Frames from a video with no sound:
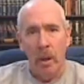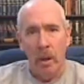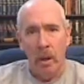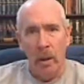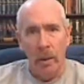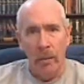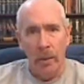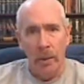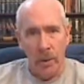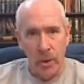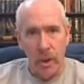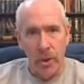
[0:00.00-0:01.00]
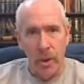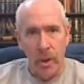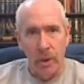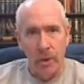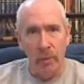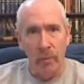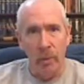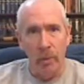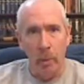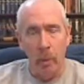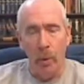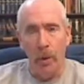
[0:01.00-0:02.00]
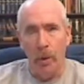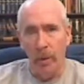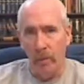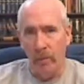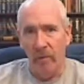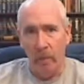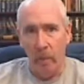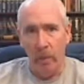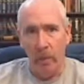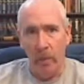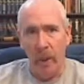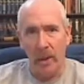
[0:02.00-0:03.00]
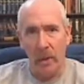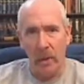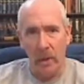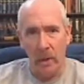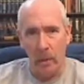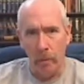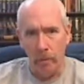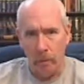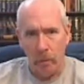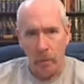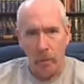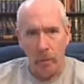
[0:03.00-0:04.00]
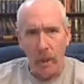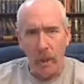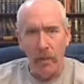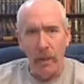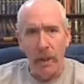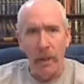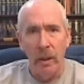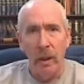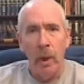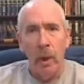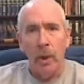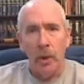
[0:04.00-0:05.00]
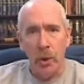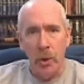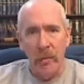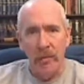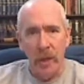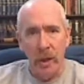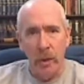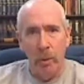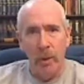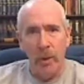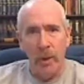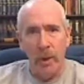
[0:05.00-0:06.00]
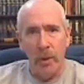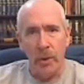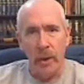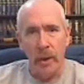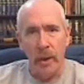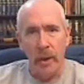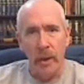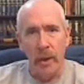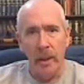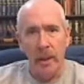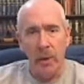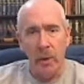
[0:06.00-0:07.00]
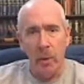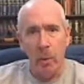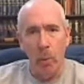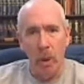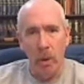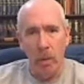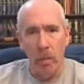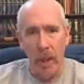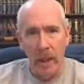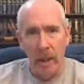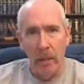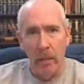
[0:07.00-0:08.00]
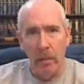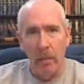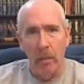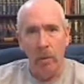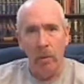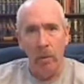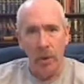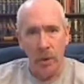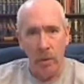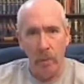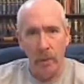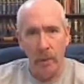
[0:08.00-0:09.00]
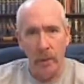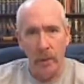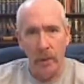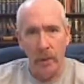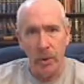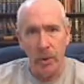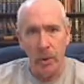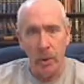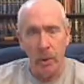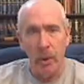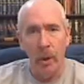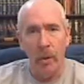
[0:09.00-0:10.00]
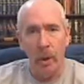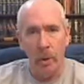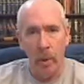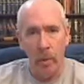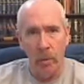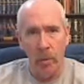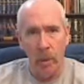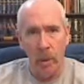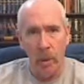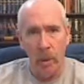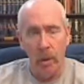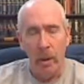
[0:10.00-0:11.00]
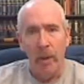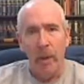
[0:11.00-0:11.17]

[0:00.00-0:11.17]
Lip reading: The distinction here is very important, and for what I'm about to tell you. The soft inquiry section is when you make, or when someone makes a pull on your credit report.